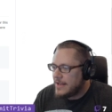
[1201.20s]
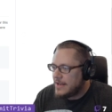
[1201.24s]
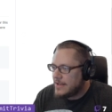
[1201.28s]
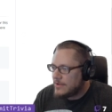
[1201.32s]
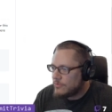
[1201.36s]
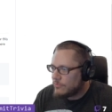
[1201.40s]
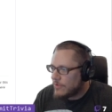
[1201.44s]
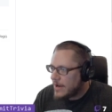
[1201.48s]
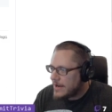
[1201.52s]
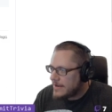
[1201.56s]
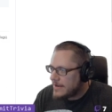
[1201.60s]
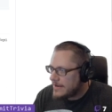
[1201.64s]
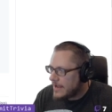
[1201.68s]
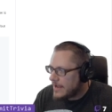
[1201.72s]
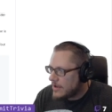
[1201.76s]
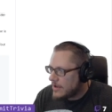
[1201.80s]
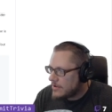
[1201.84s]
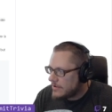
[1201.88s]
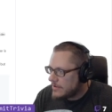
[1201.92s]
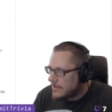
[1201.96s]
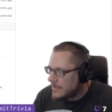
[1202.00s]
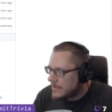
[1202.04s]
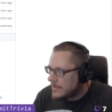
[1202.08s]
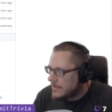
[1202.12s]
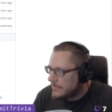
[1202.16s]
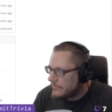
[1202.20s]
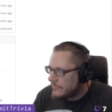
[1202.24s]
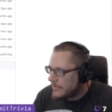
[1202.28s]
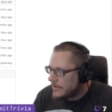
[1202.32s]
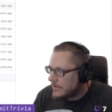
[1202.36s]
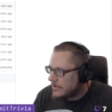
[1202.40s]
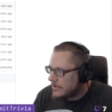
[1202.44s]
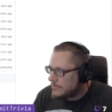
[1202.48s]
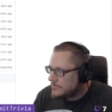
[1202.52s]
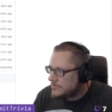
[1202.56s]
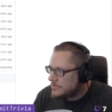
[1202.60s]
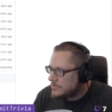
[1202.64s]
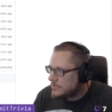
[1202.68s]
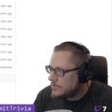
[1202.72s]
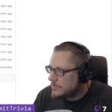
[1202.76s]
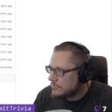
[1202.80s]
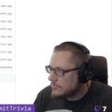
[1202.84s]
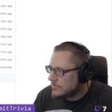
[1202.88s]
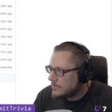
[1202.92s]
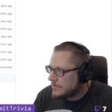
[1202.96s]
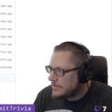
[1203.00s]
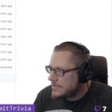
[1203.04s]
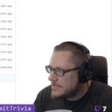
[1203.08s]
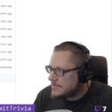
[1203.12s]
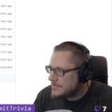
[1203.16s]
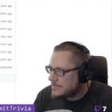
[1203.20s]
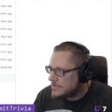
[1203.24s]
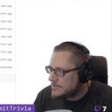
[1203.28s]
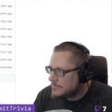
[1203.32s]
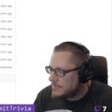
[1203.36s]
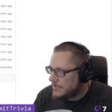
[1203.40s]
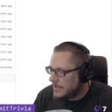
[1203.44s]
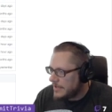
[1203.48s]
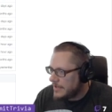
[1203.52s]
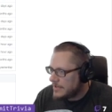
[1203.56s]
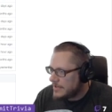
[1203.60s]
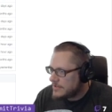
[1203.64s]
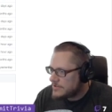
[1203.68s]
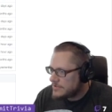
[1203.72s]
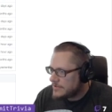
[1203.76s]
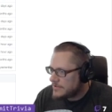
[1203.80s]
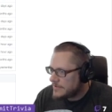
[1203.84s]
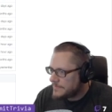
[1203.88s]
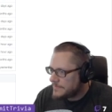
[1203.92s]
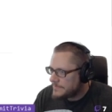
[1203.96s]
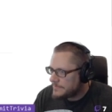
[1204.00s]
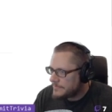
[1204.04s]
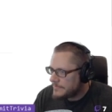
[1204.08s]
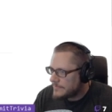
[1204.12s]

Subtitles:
right now, if I go to the releases page,